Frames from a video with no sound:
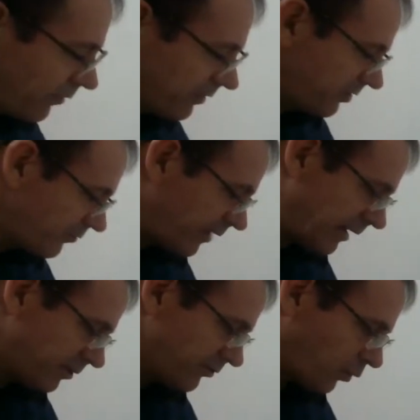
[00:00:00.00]
this
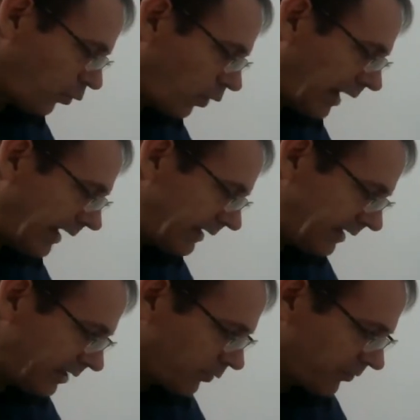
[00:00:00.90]
follows y
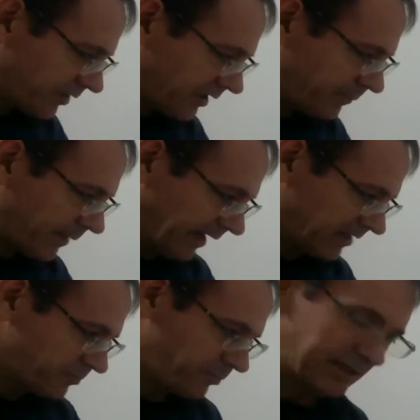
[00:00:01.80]
equals
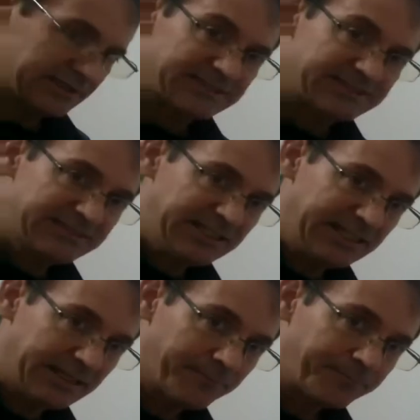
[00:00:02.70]
mx plus
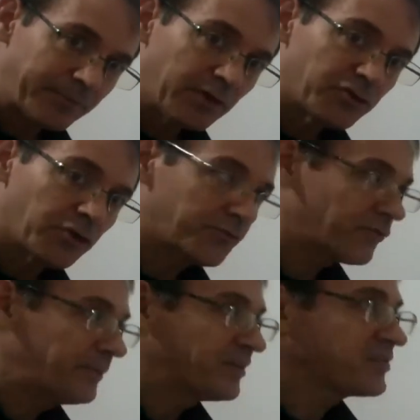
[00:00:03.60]
c. So
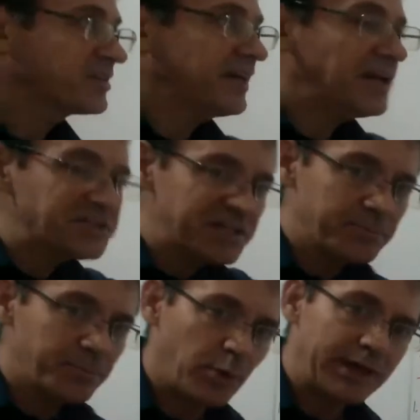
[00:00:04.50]
from a
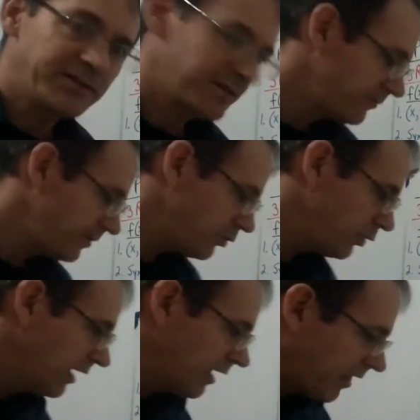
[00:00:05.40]
sketching point of
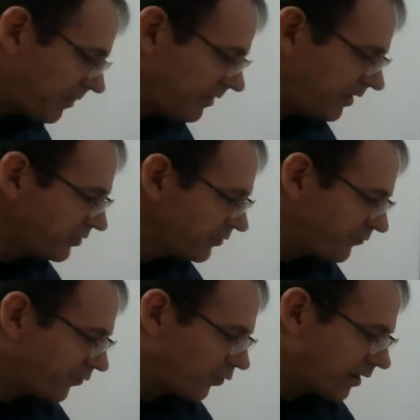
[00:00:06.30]
view, this
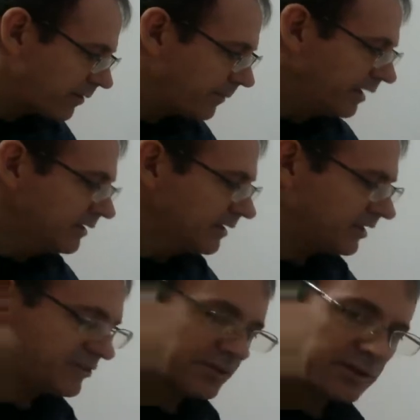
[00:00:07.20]
form
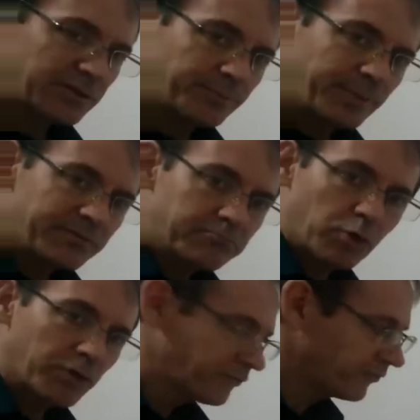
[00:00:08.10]
is a little bit
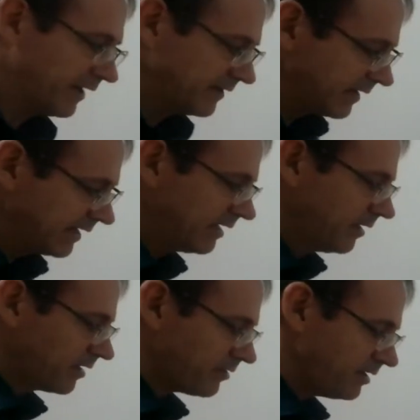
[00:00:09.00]
more
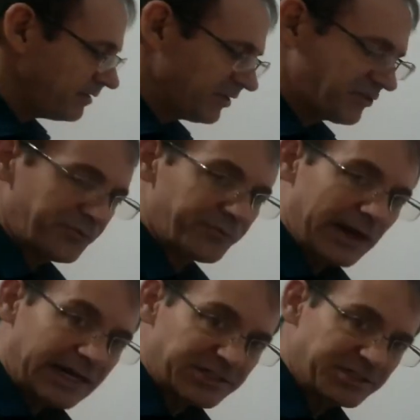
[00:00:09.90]
friendly than this
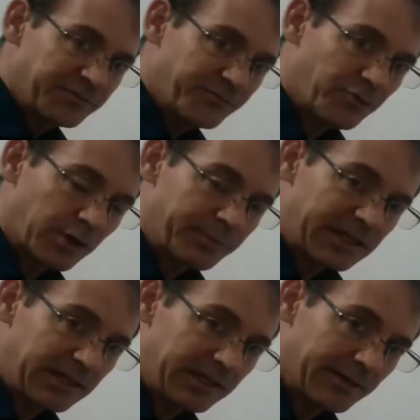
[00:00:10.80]
fraction form
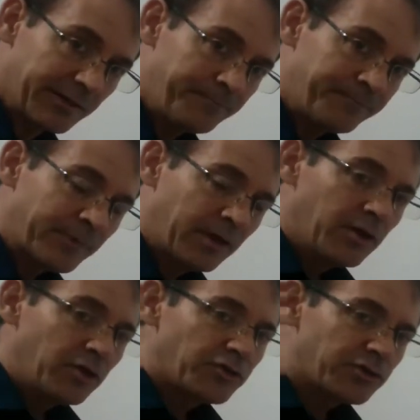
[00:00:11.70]
here.
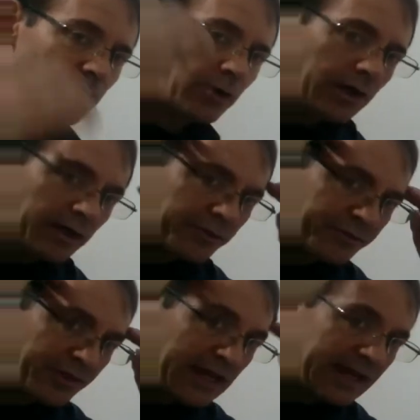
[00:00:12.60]
So
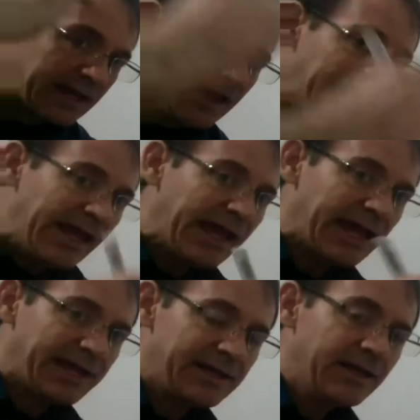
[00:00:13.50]
think
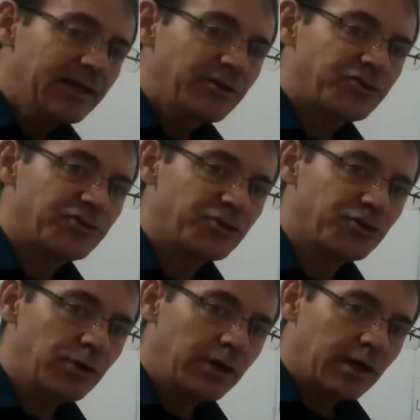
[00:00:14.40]
ahead
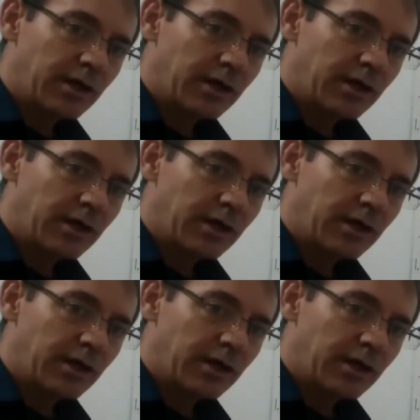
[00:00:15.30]
to